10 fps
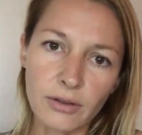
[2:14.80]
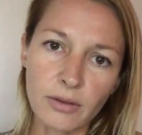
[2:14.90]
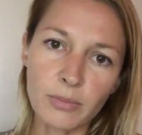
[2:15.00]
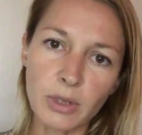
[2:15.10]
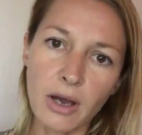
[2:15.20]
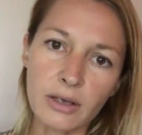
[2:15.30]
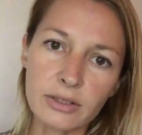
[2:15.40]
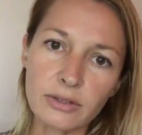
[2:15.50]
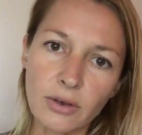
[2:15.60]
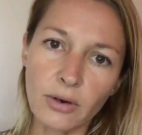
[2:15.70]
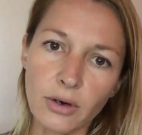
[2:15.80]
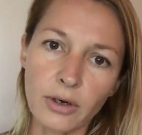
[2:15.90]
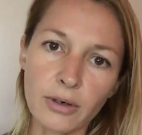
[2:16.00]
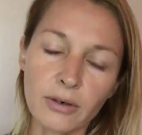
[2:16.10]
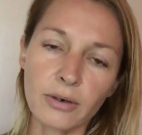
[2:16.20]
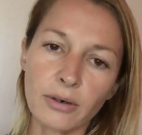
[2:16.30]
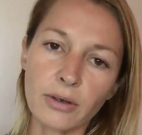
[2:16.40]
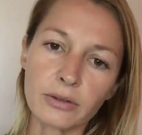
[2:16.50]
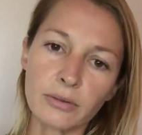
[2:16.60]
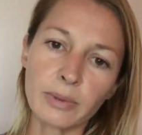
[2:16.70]
the blogs are
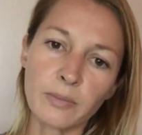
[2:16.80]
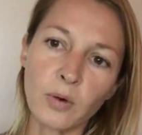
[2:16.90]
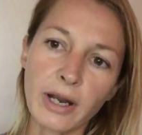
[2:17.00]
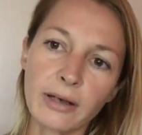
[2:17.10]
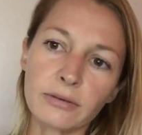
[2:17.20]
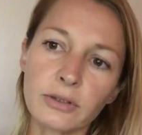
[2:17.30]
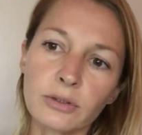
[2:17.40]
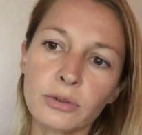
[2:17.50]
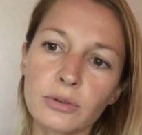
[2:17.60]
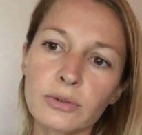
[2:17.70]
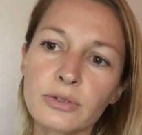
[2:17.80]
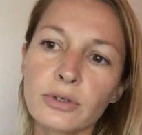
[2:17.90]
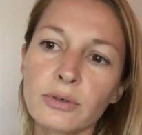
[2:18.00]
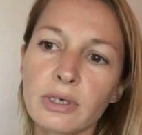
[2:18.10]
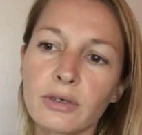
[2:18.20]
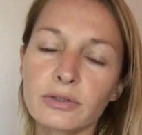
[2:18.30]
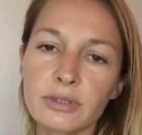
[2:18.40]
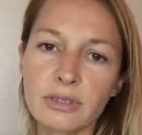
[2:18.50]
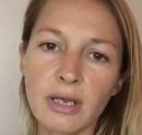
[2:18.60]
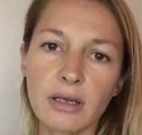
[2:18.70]
a little bit more analytical so you can
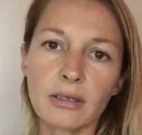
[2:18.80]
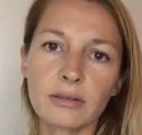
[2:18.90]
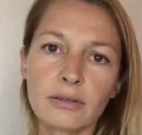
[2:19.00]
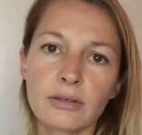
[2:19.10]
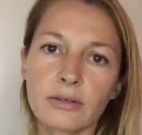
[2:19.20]
understand